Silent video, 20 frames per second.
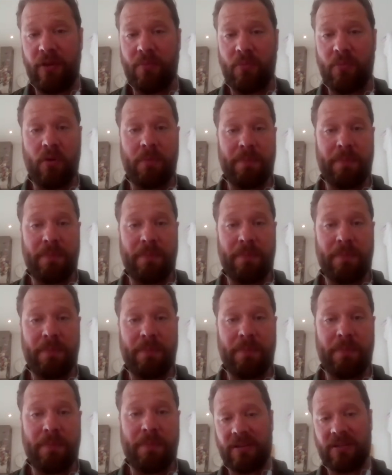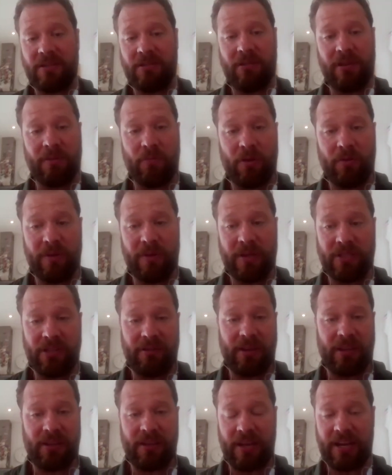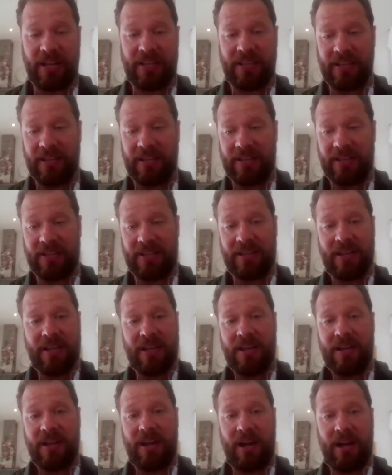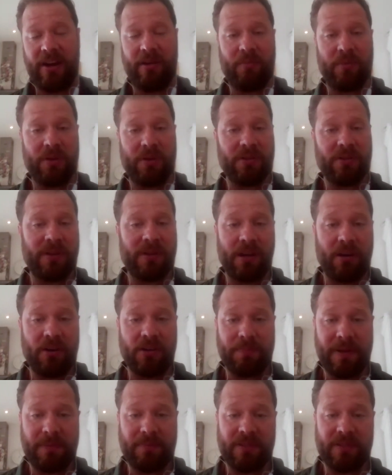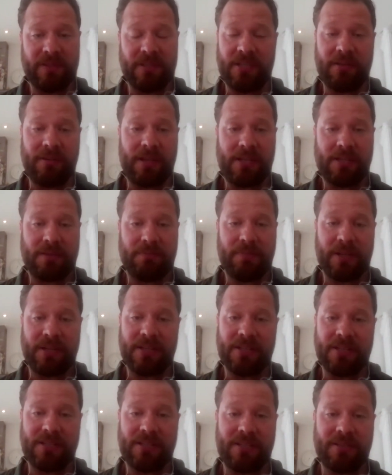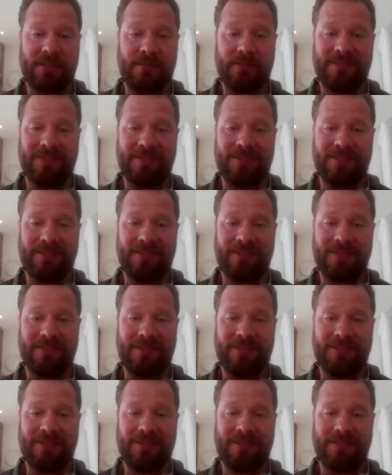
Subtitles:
more people coming and doing what we're doing. I don't want to encourage people to do it because